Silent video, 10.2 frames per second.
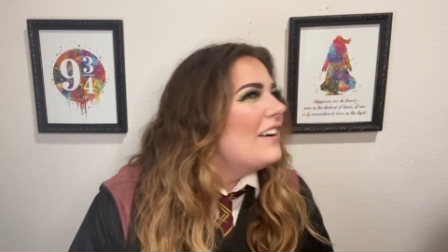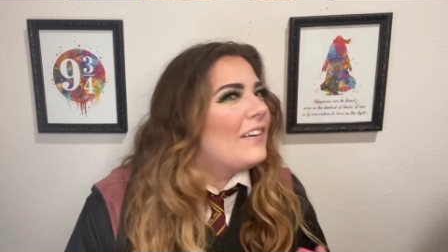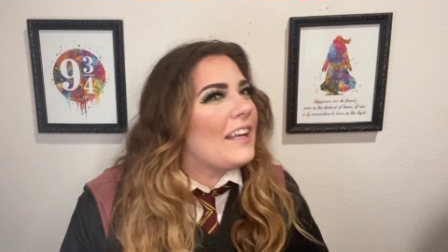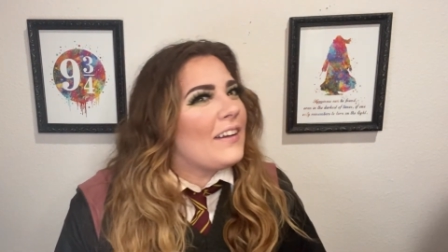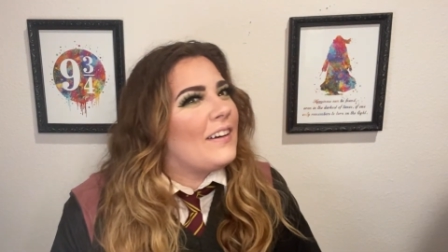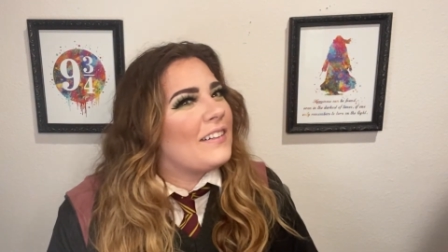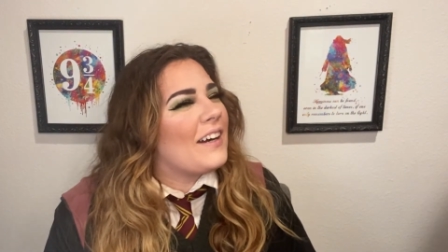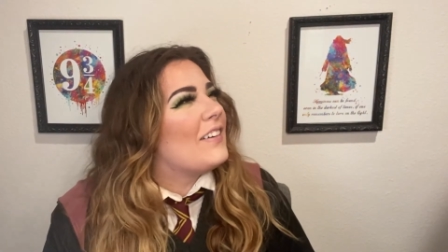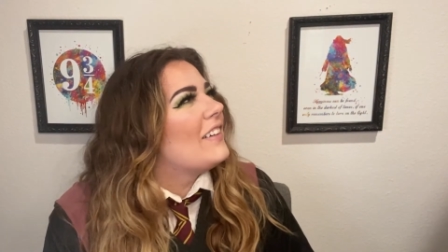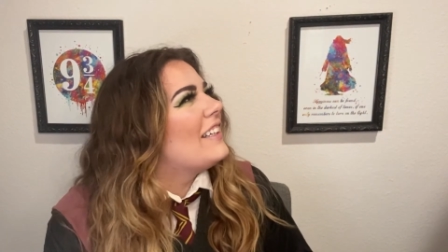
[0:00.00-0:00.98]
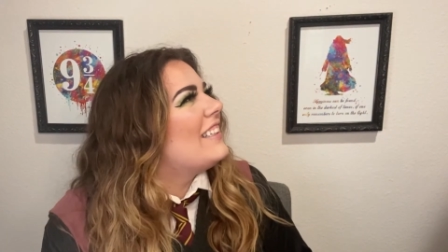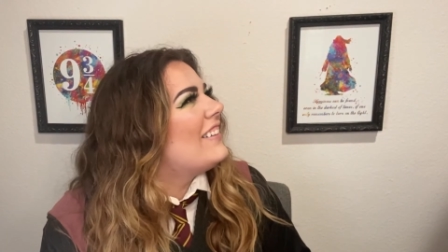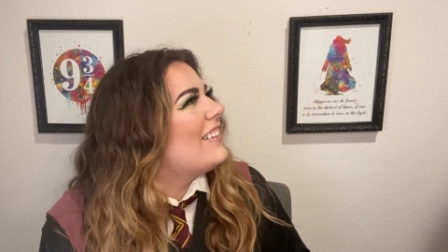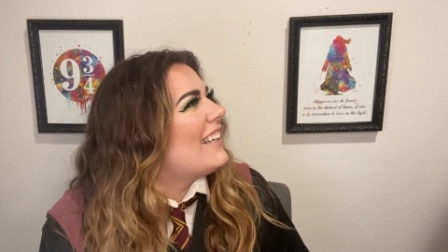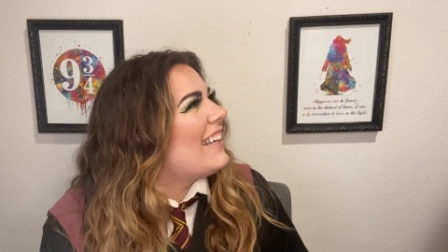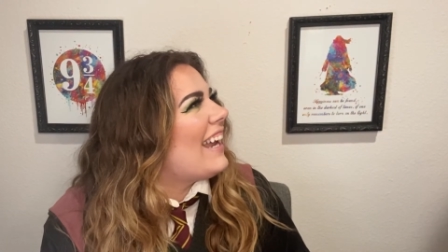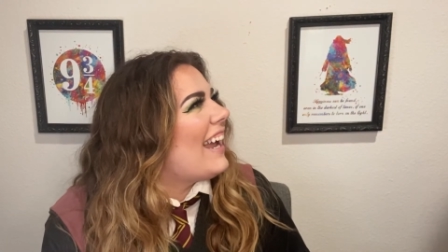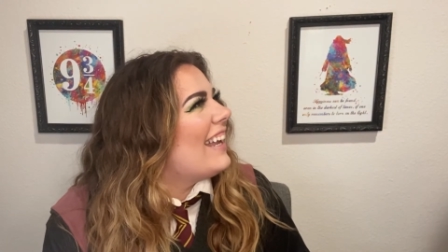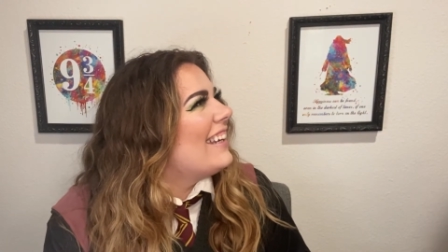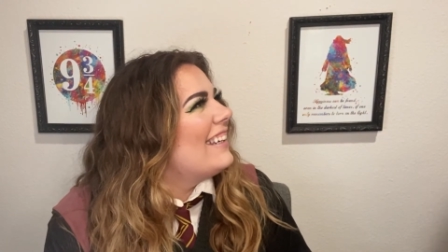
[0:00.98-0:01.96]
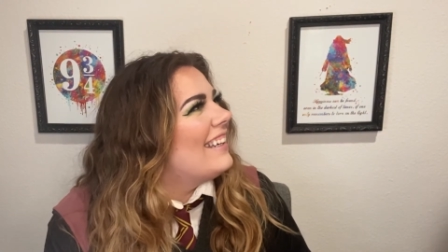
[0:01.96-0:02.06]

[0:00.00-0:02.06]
Wait, you want me to do it again?